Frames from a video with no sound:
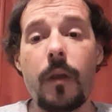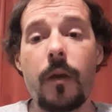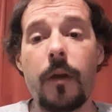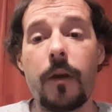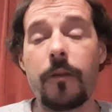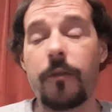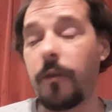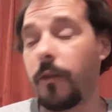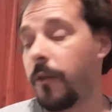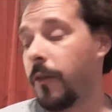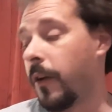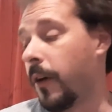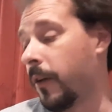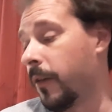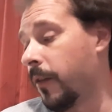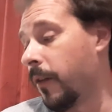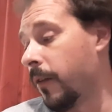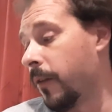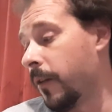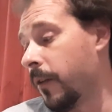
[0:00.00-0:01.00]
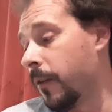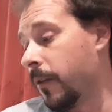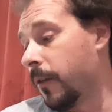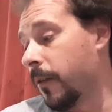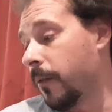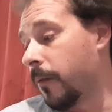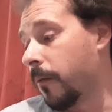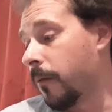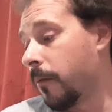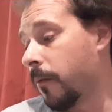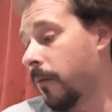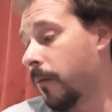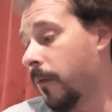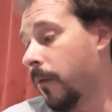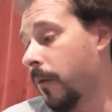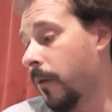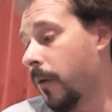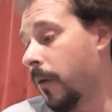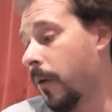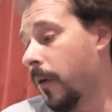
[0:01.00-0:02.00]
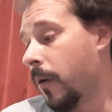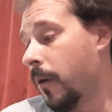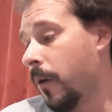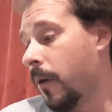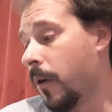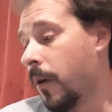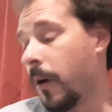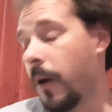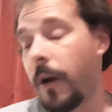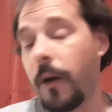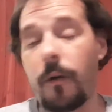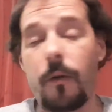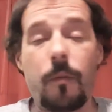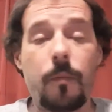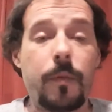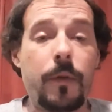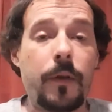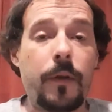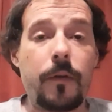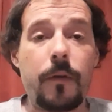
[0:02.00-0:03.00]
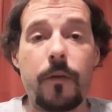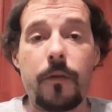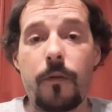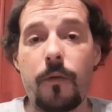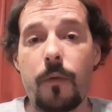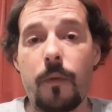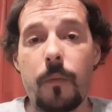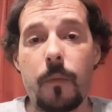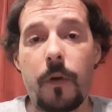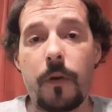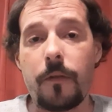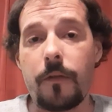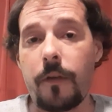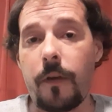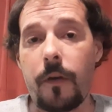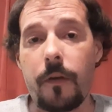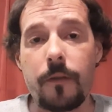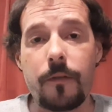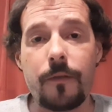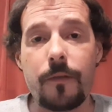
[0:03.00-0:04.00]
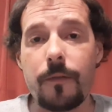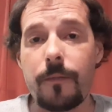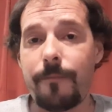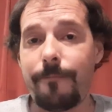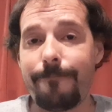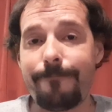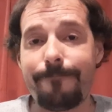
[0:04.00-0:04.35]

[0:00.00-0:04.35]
I just got done eating. I don't plan on doing much else.